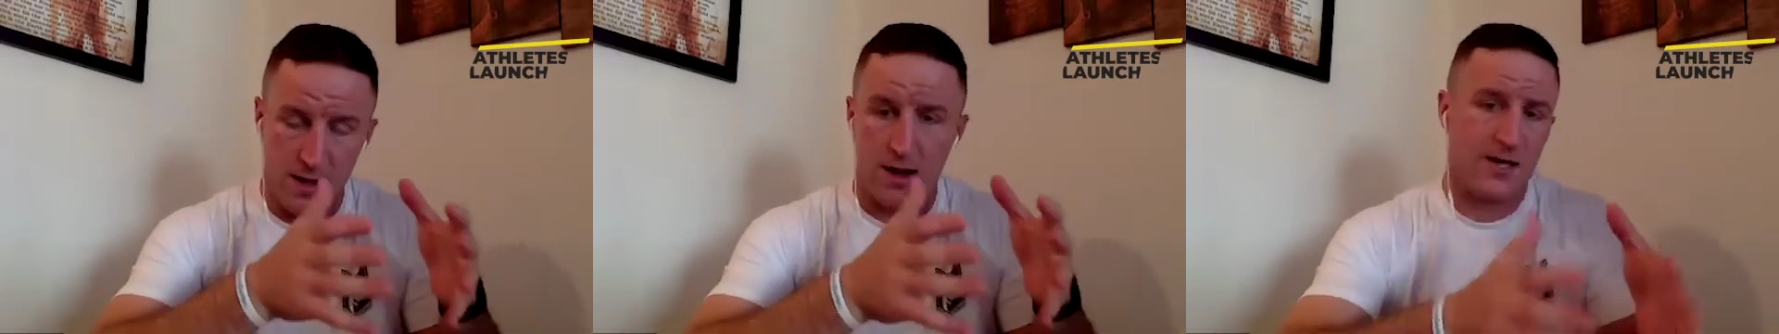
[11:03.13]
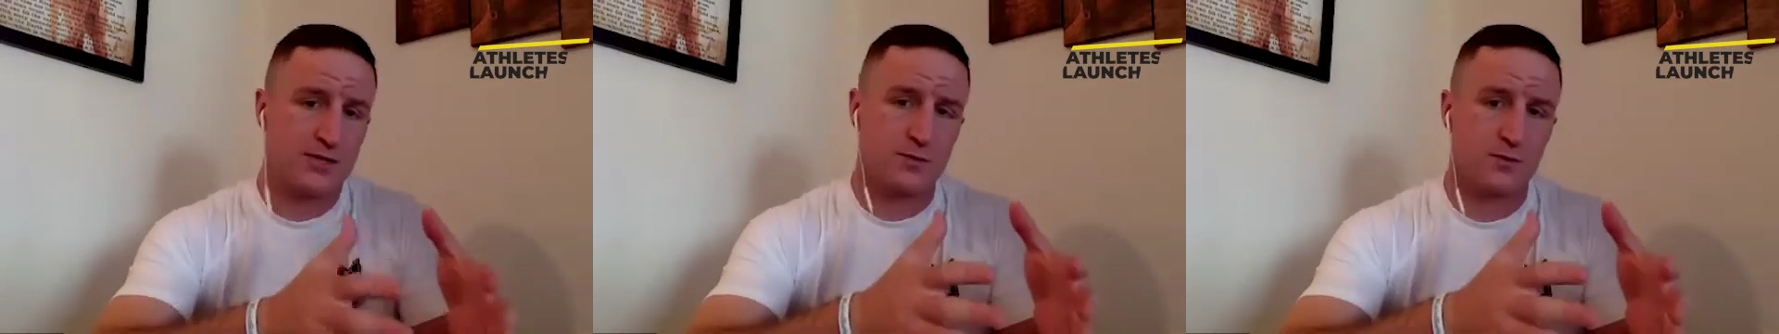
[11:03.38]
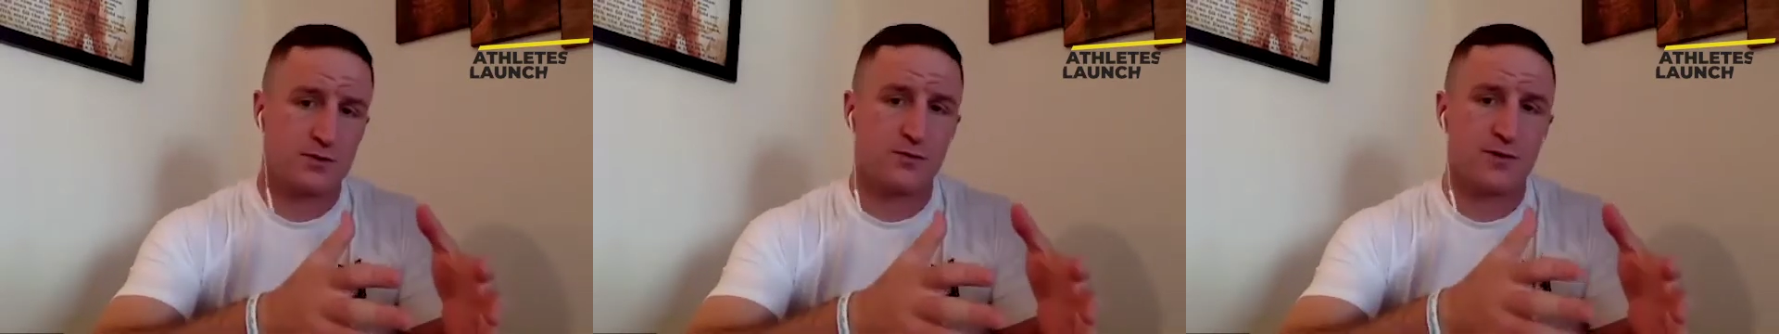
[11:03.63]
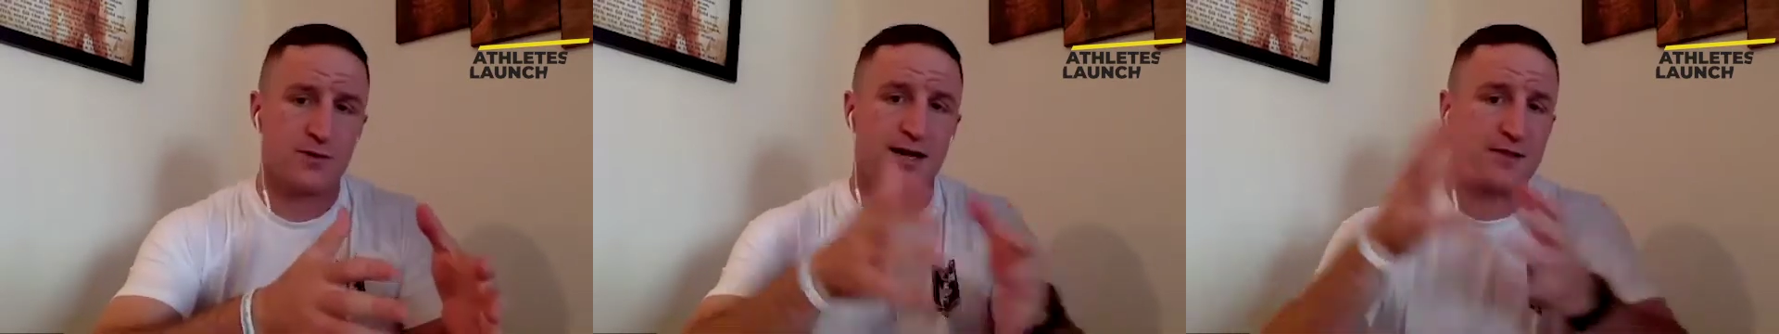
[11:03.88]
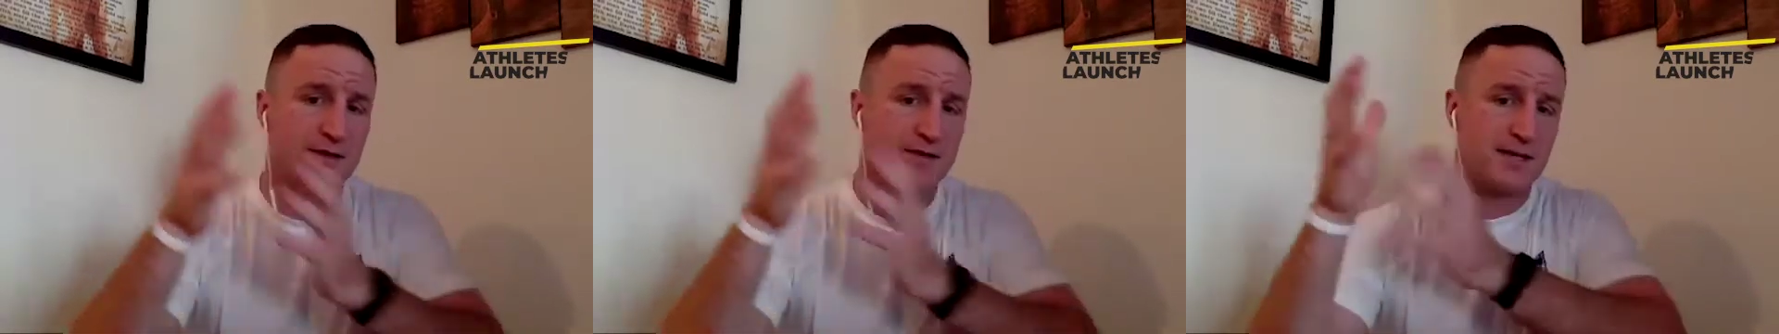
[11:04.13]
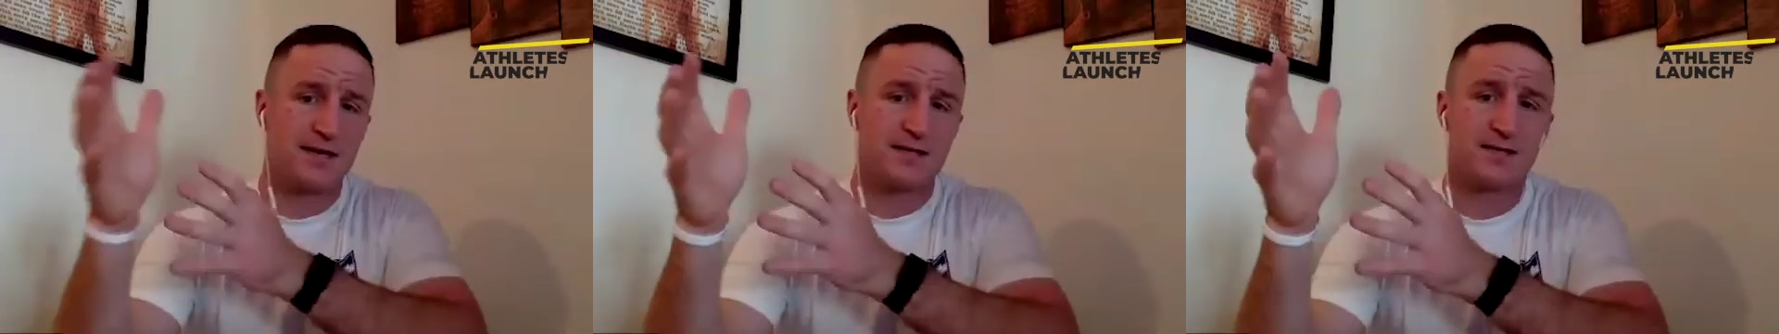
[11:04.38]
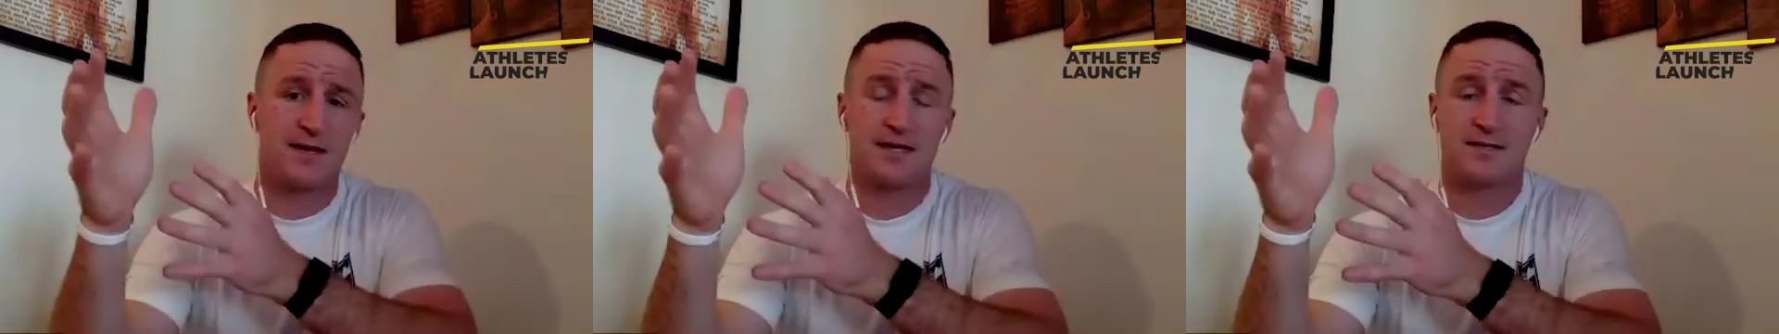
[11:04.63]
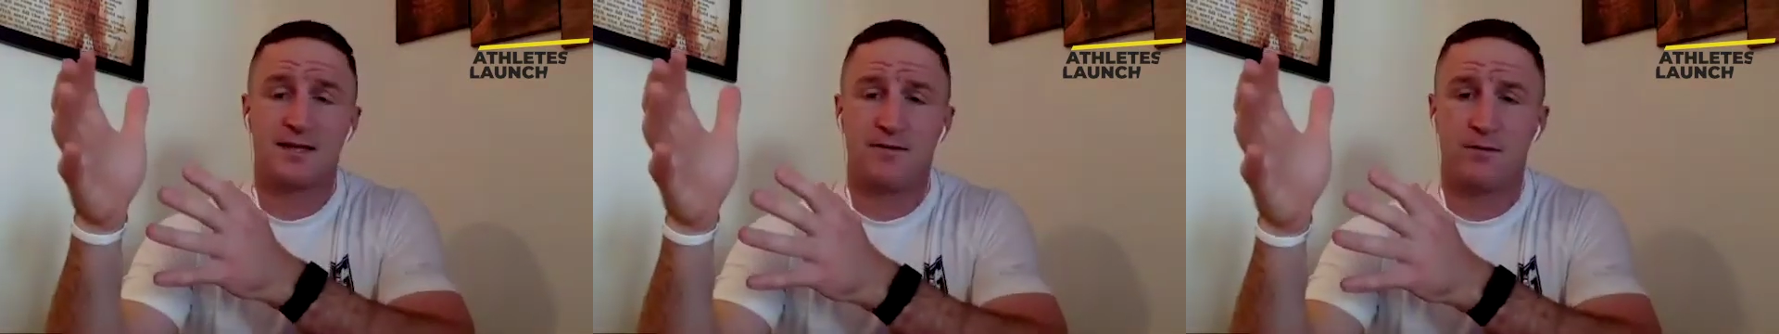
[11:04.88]
high school student athletes getting to the
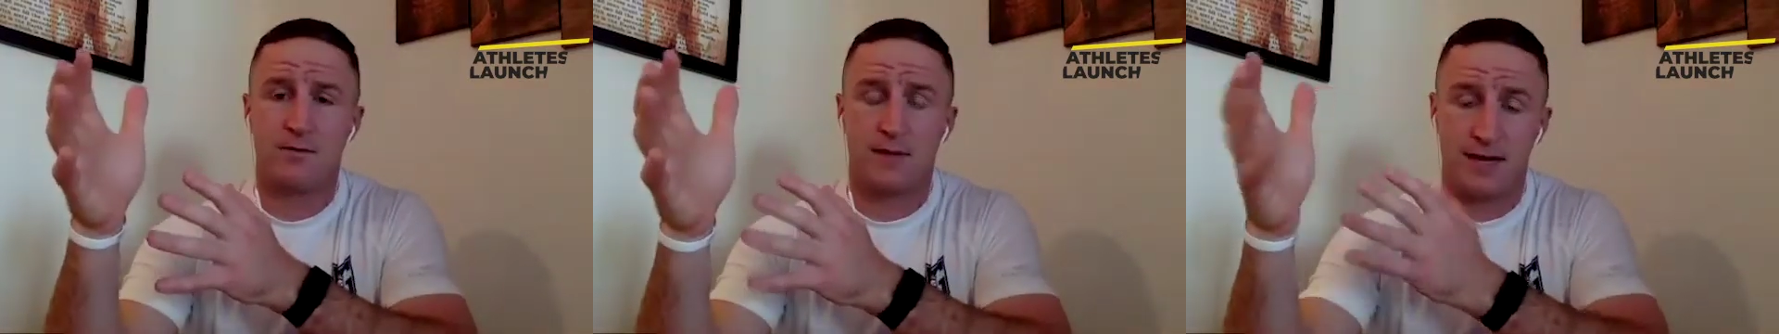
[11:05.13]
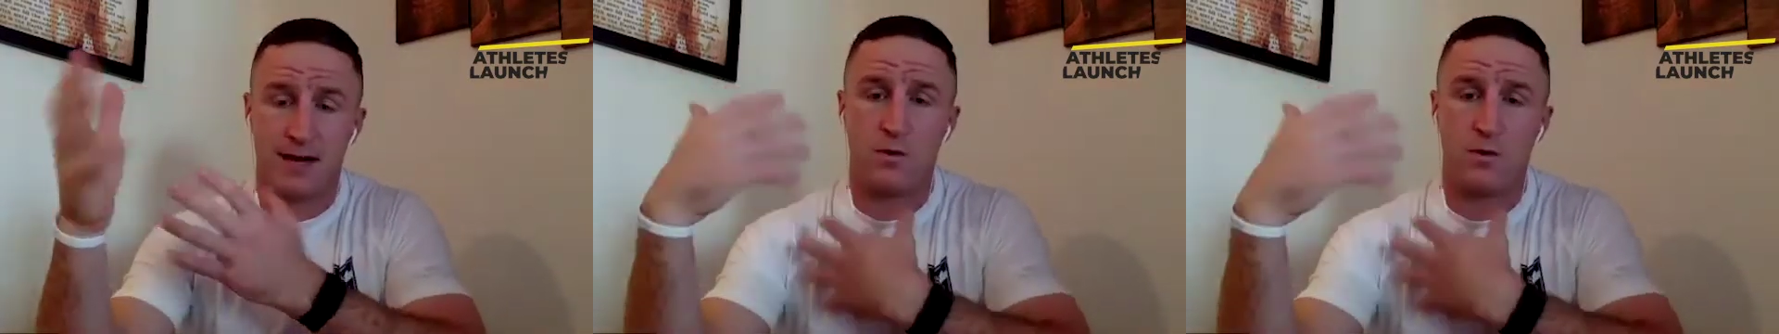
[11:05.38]
next level, like I